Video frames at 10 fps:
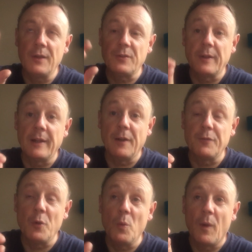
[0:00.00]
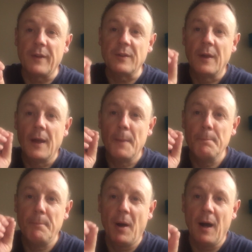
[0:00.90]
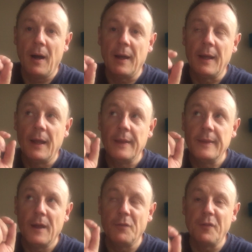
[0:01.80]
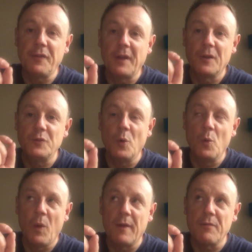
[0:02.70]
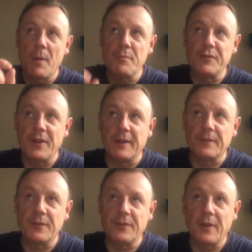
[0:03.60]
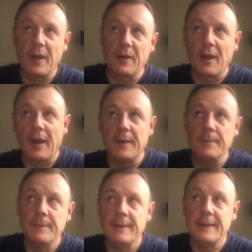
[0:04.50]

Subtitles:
So they love doorways. But the other thing a doorway represents, okay,